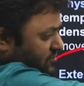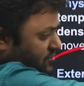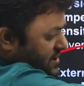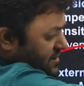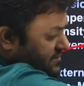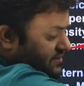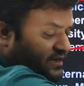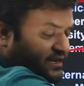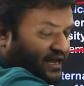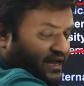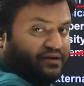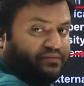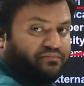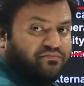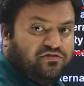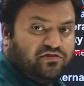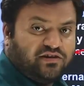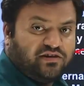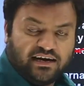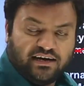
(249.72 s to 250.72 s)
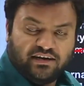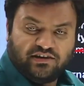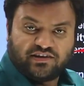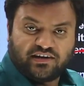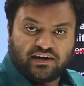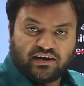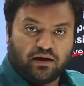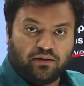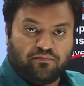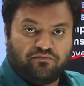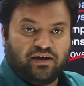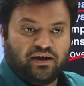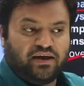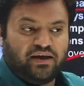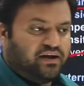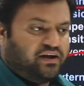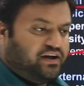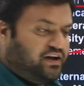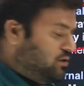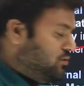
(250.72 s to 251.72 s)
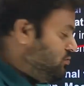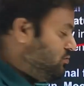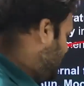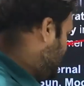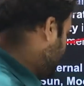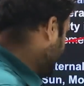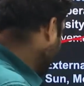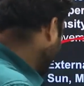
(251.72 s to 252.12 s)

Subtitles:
have a tides and upwelling and downwelling.